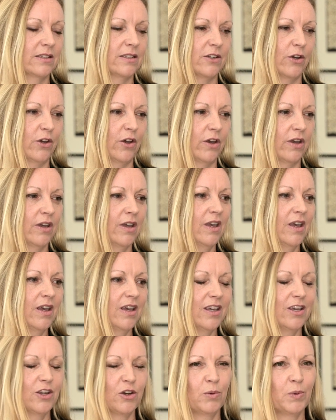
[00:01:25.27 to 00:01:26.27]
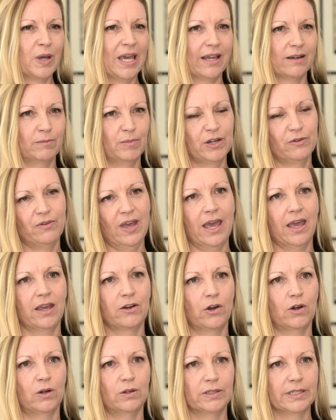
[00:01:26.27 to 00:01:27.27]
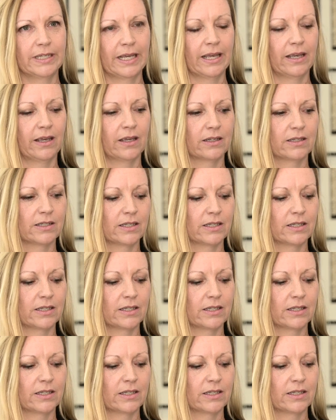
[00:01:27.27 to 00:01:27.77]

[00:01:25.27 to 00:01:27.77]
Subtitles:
So, you know, we had a bit of hand-holding